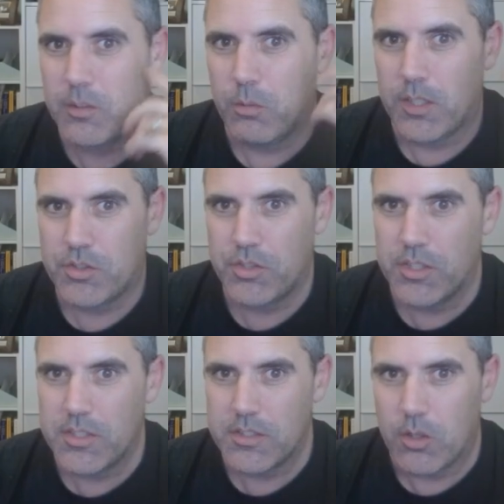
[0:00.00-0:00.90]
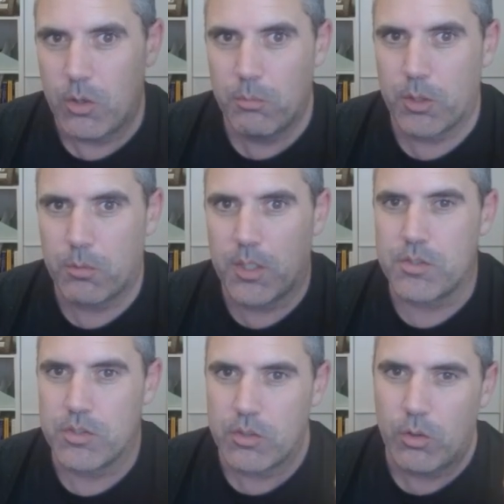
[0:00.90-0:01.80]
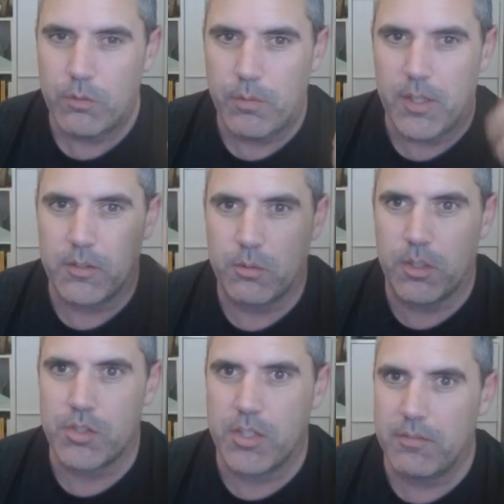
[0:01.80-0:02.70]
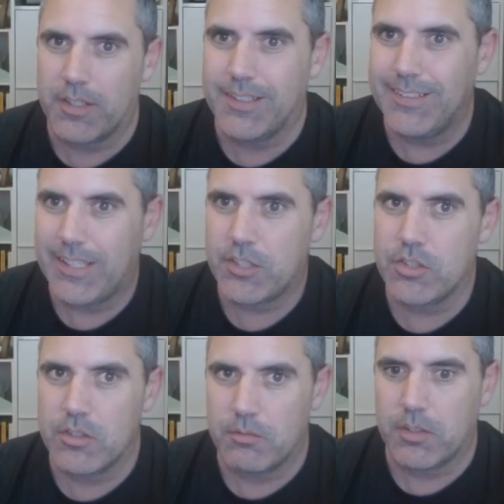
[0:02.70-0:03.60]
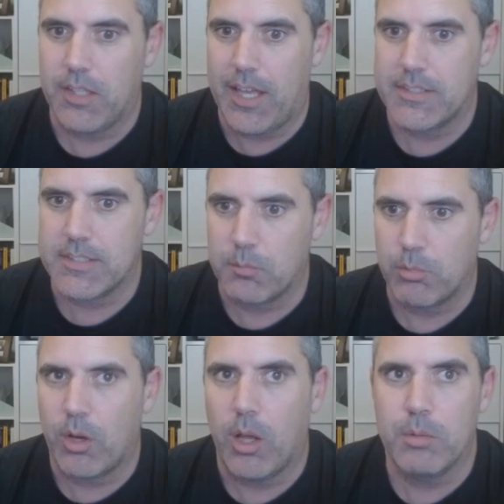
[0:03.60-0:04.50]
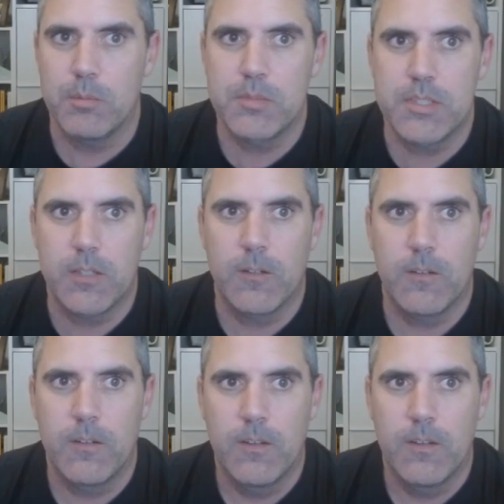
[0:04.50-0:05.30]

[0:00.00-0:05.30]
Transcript: questions. There's a homework question, an old final question. I have a collection of classic problems here,